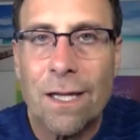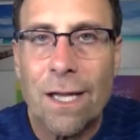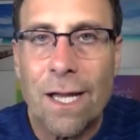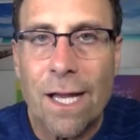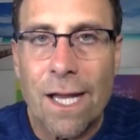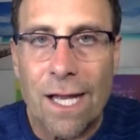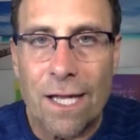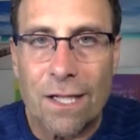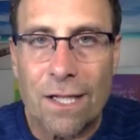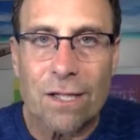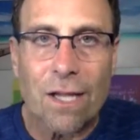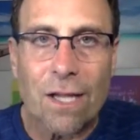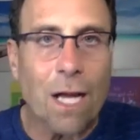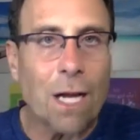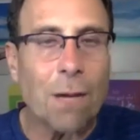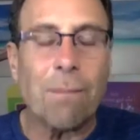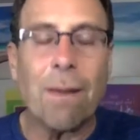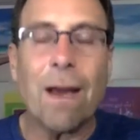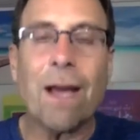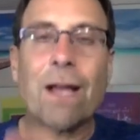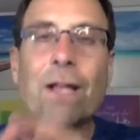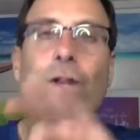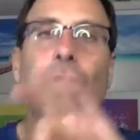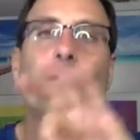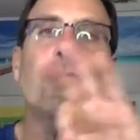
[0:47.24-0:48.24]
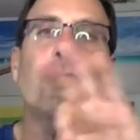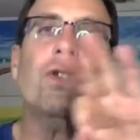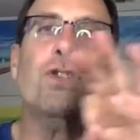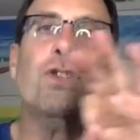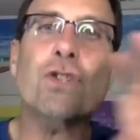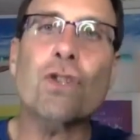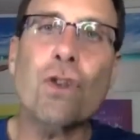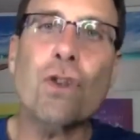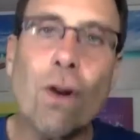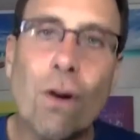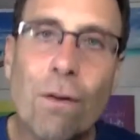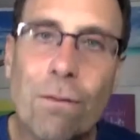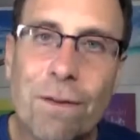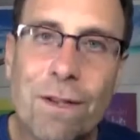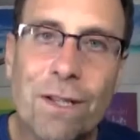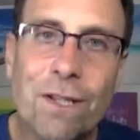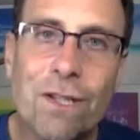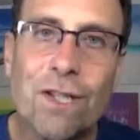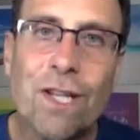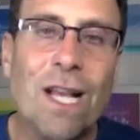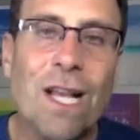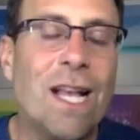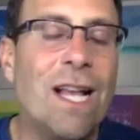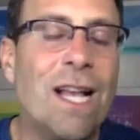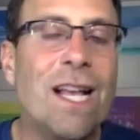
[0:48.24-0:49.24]
It's not about your
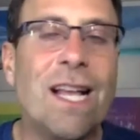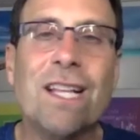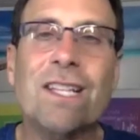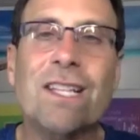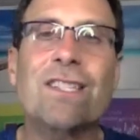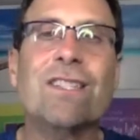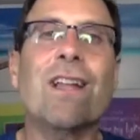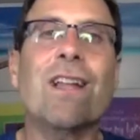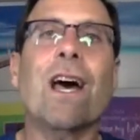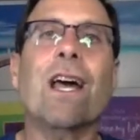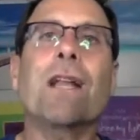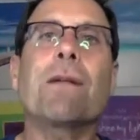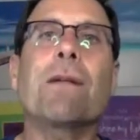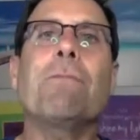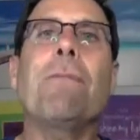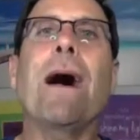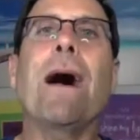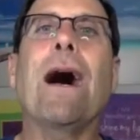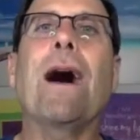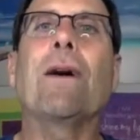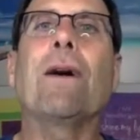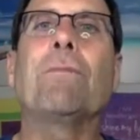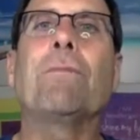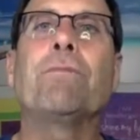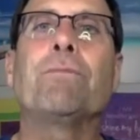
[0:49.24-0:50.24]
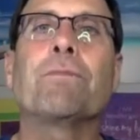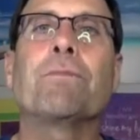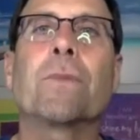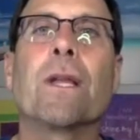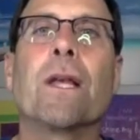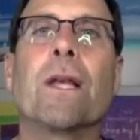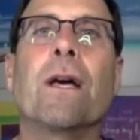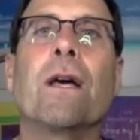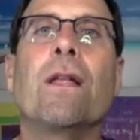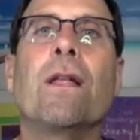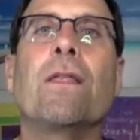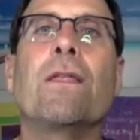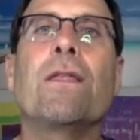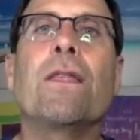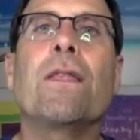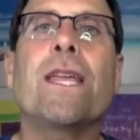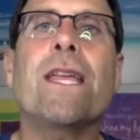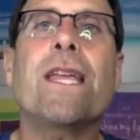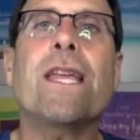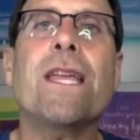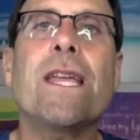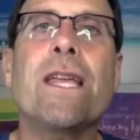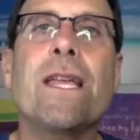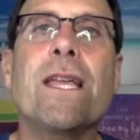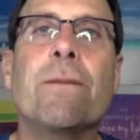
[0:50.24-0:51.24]
service. It's not about
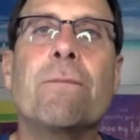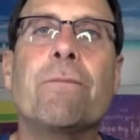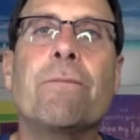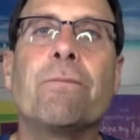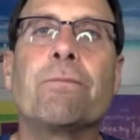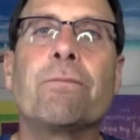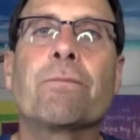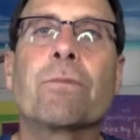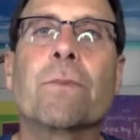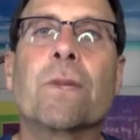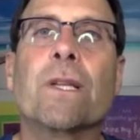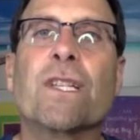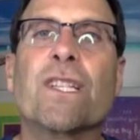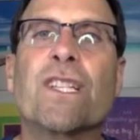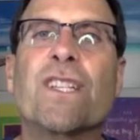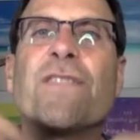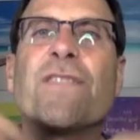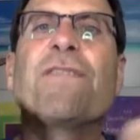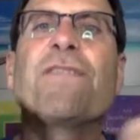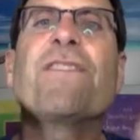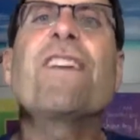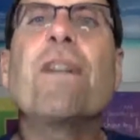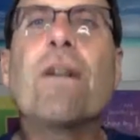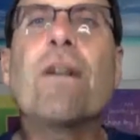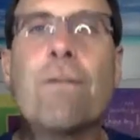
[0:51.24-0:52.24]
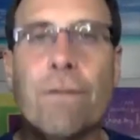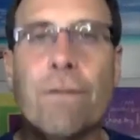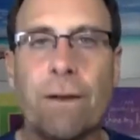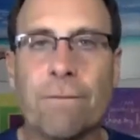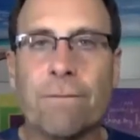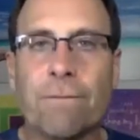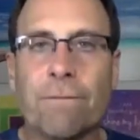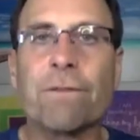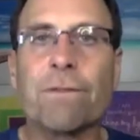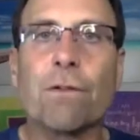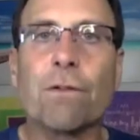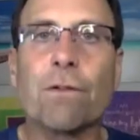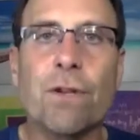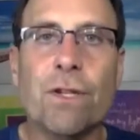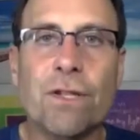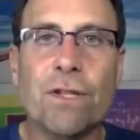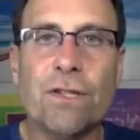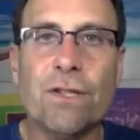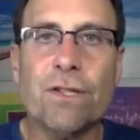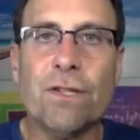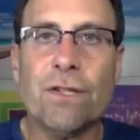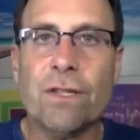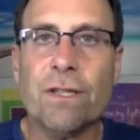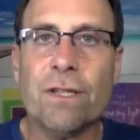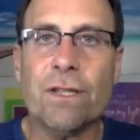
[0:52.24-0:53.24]
the sphere of
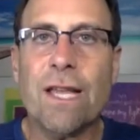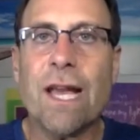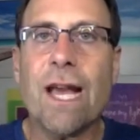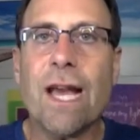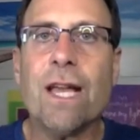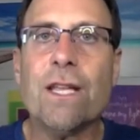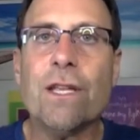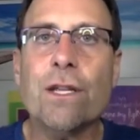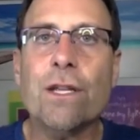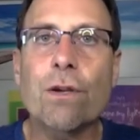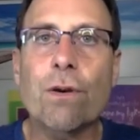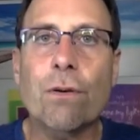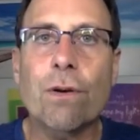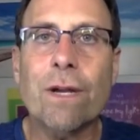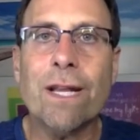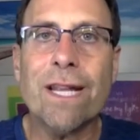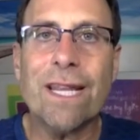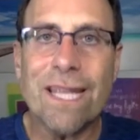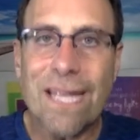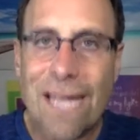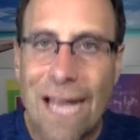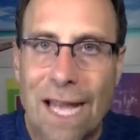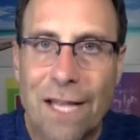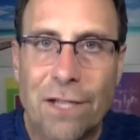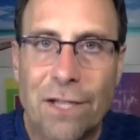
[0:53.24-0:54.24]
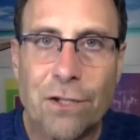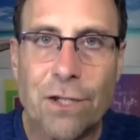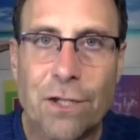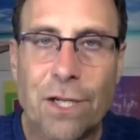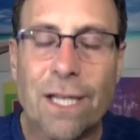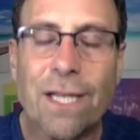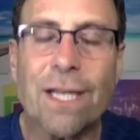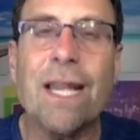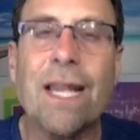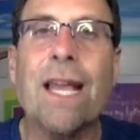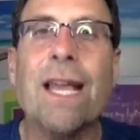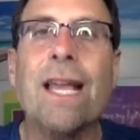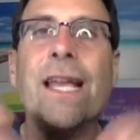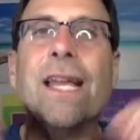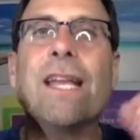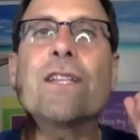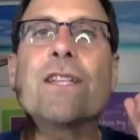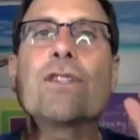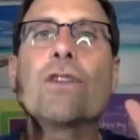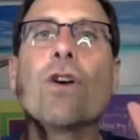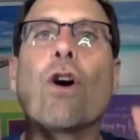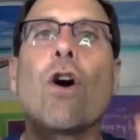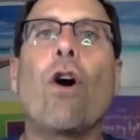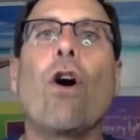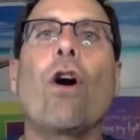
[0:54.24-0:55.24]
influence that you're engaged in.
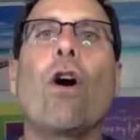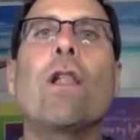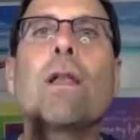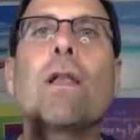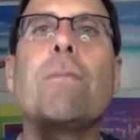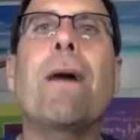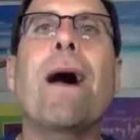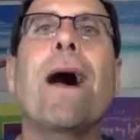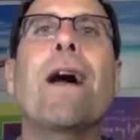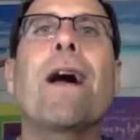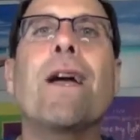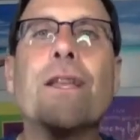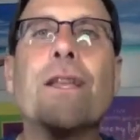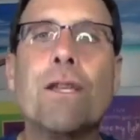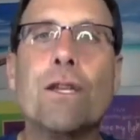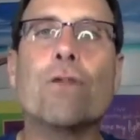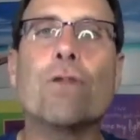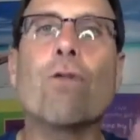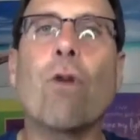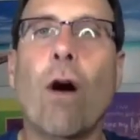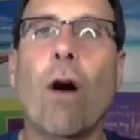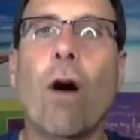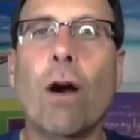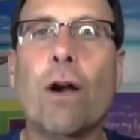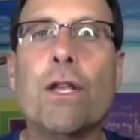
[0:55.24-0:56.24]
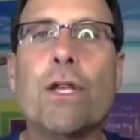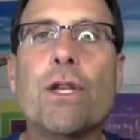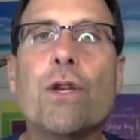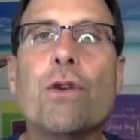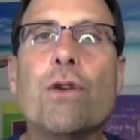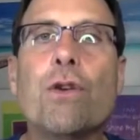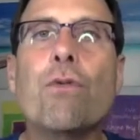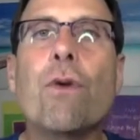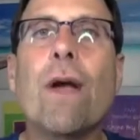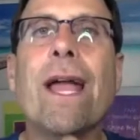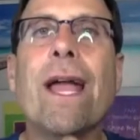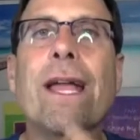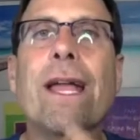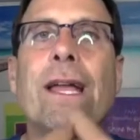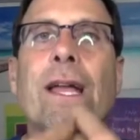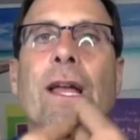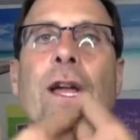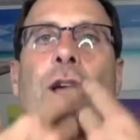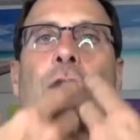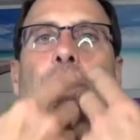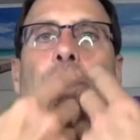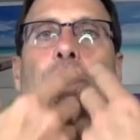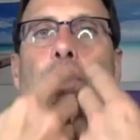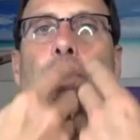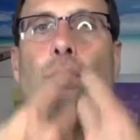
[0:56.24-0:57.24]
It's all about you. Are you a
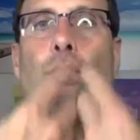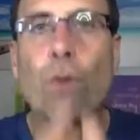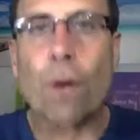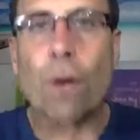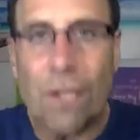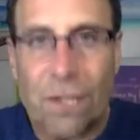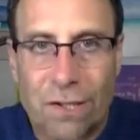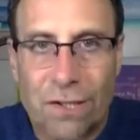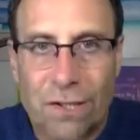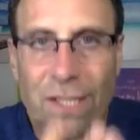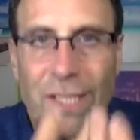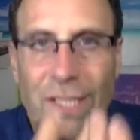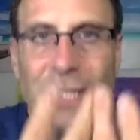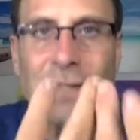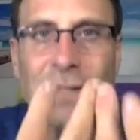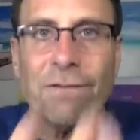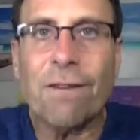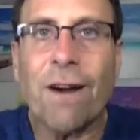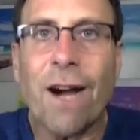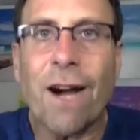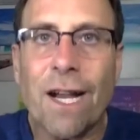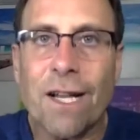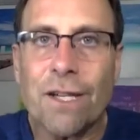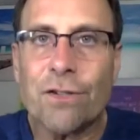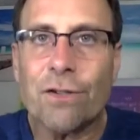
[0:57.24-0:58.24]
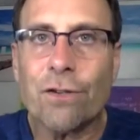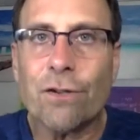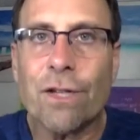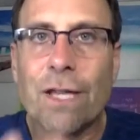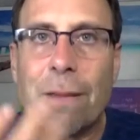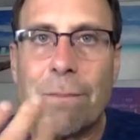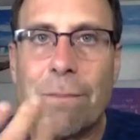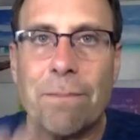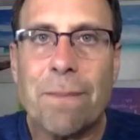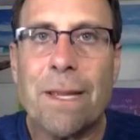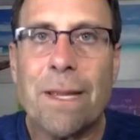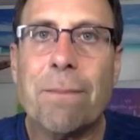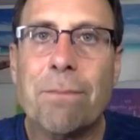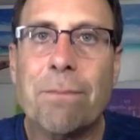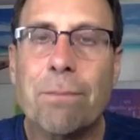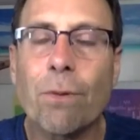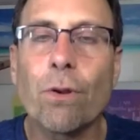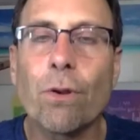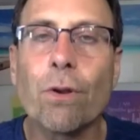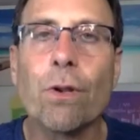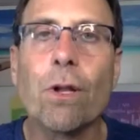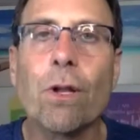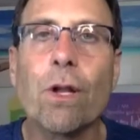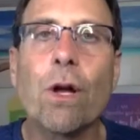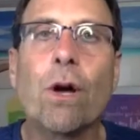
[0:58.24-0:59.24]
trusted advisor that
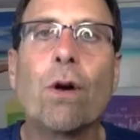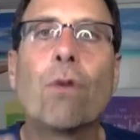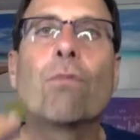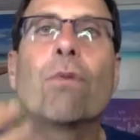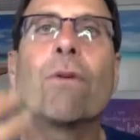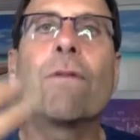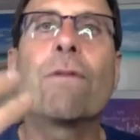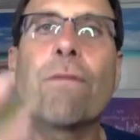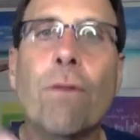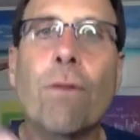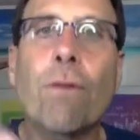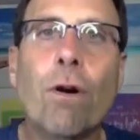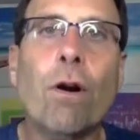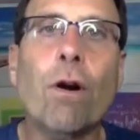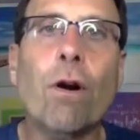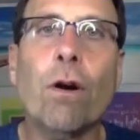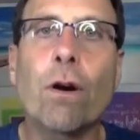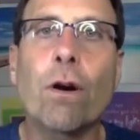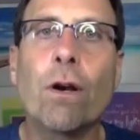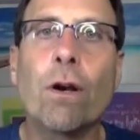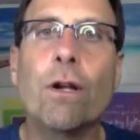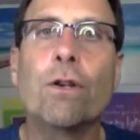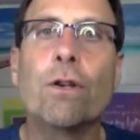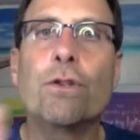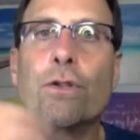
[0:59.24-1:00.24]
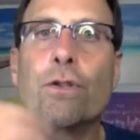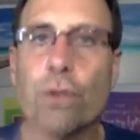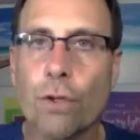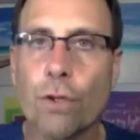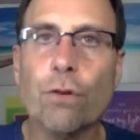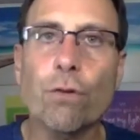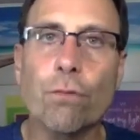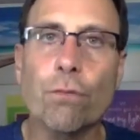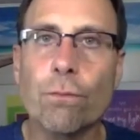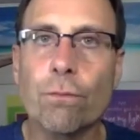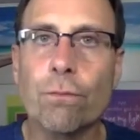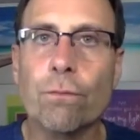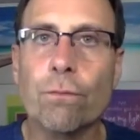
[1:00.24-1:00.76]
people refer to?